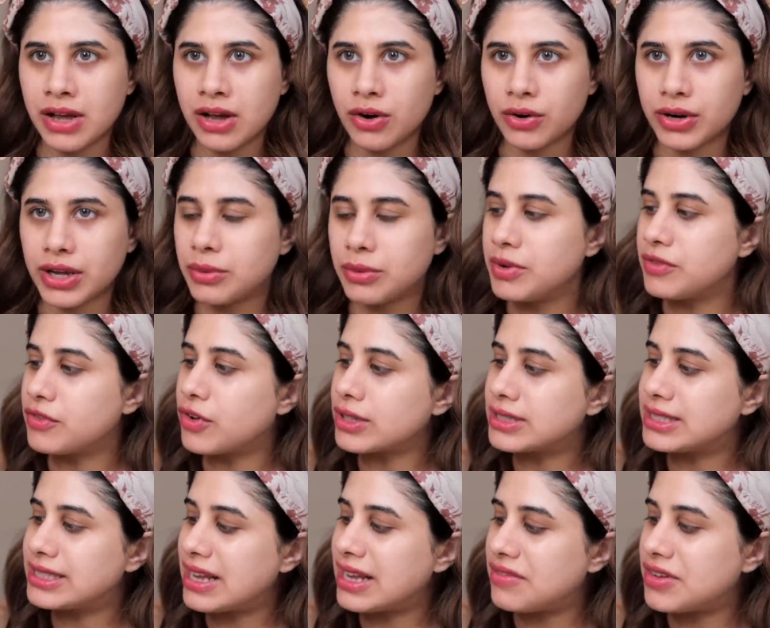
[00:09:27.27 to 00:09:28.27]
Okay, we've
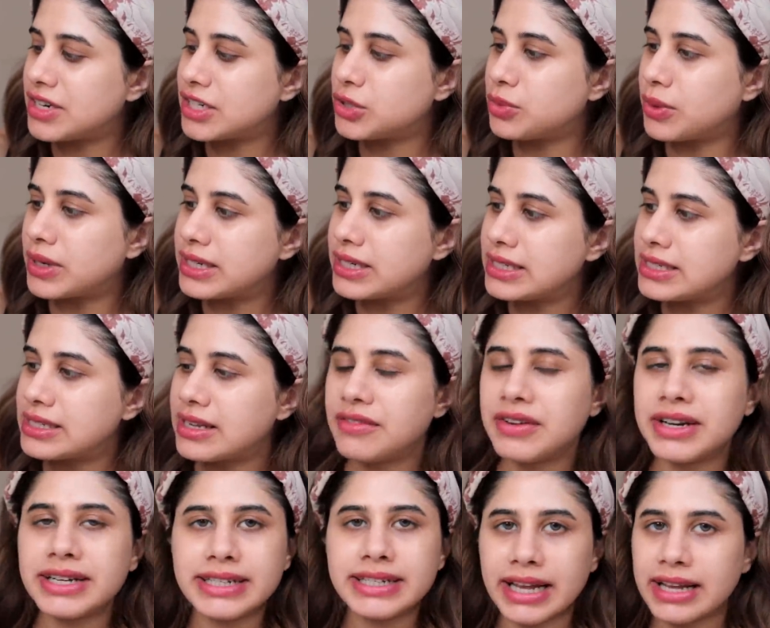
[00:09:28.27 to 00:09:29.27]
got 7,
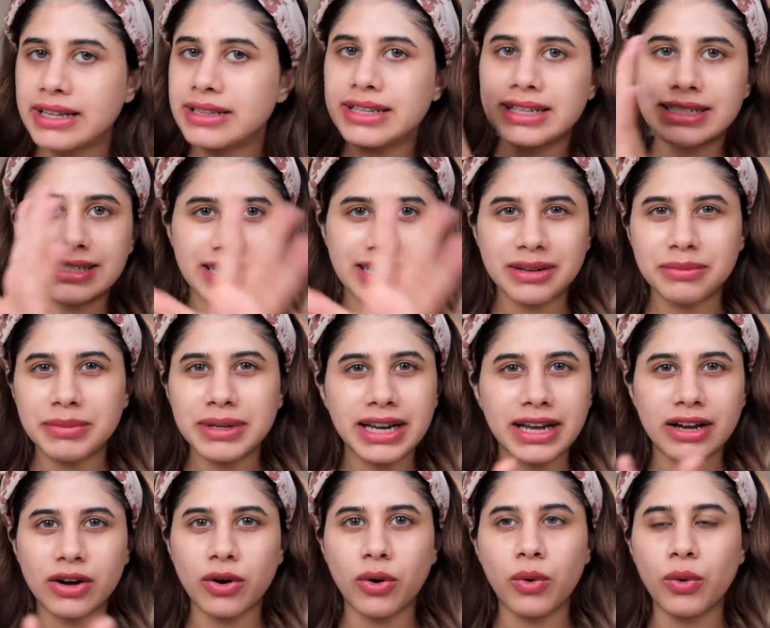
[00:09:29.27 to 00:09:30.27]
27, 10. They sent me
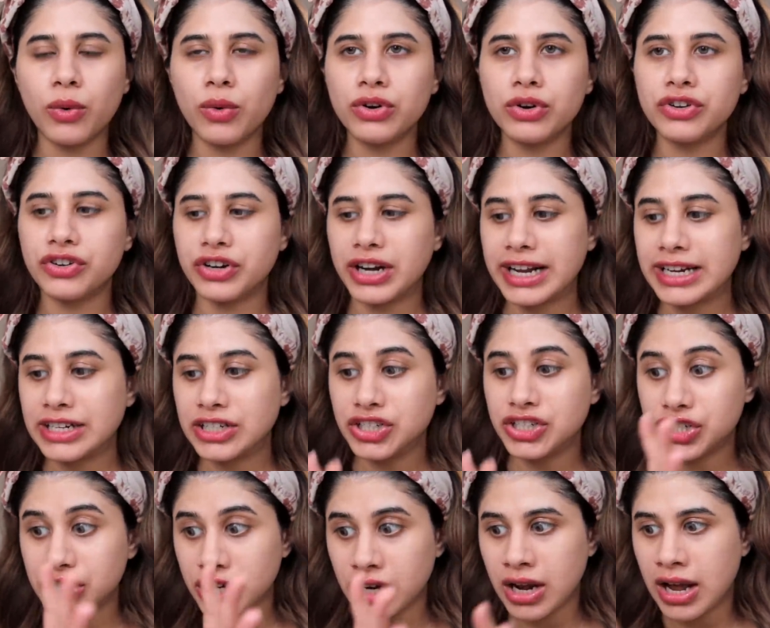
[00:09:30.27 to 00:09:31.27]
like a whole
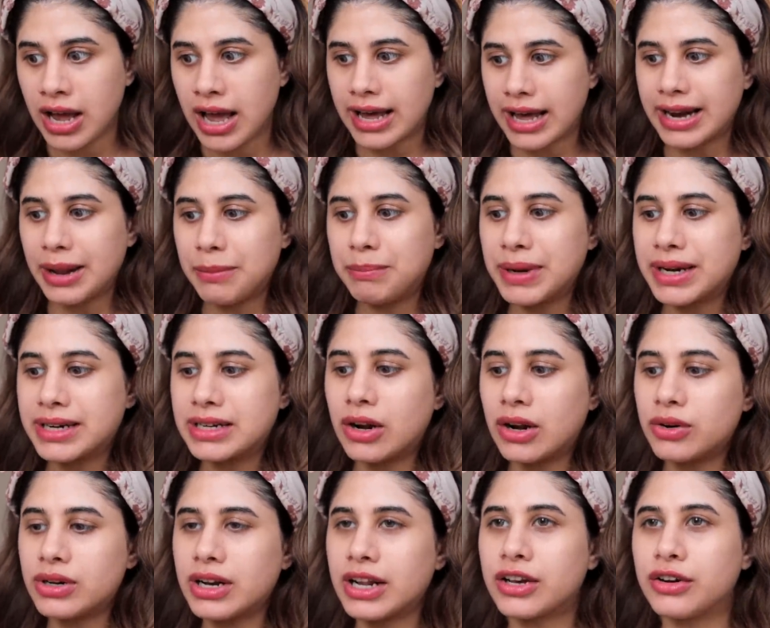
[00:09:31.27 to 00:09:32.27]
range and I picked
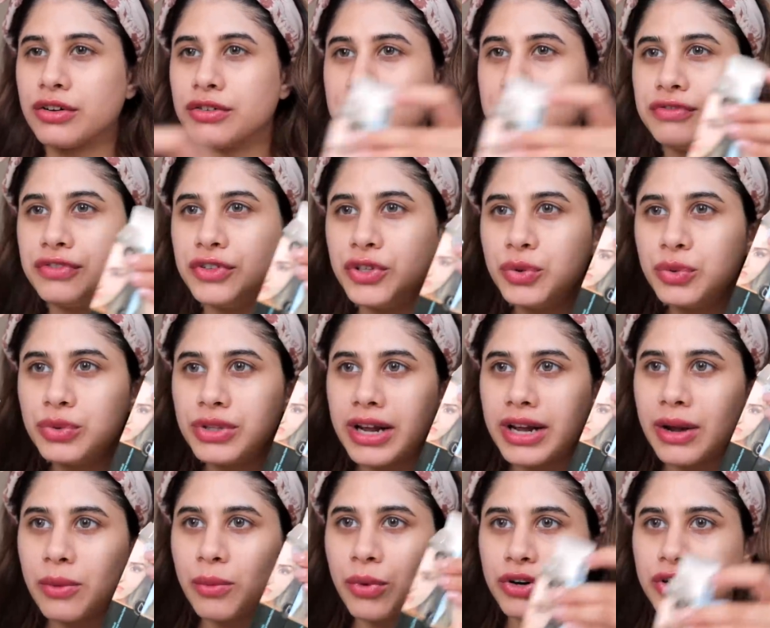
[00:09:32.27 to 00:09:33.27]
out like a few that
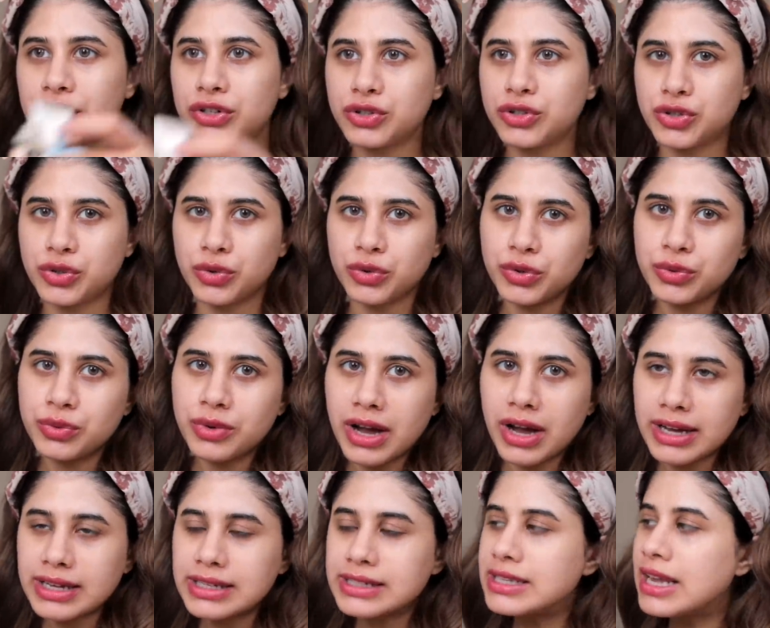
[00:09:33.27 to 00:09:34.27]
I wanted to show you
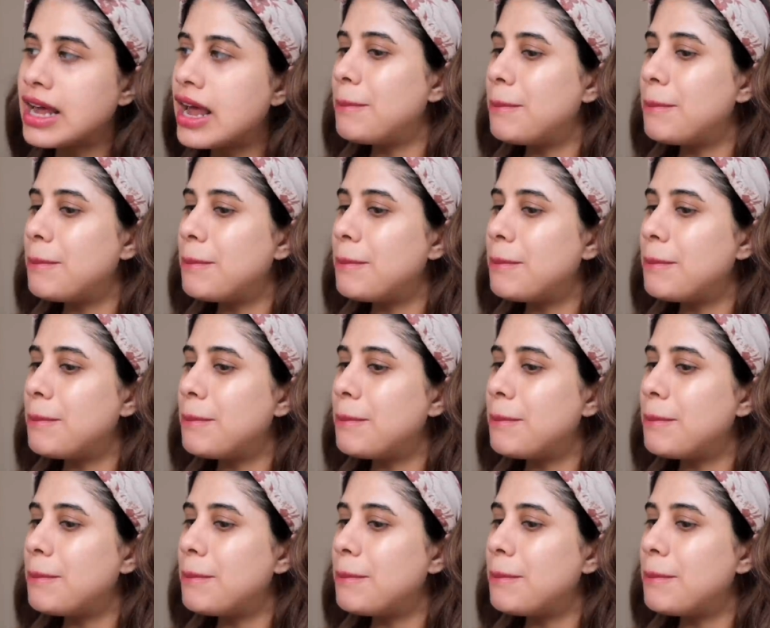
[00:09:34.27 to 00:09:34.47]
guys.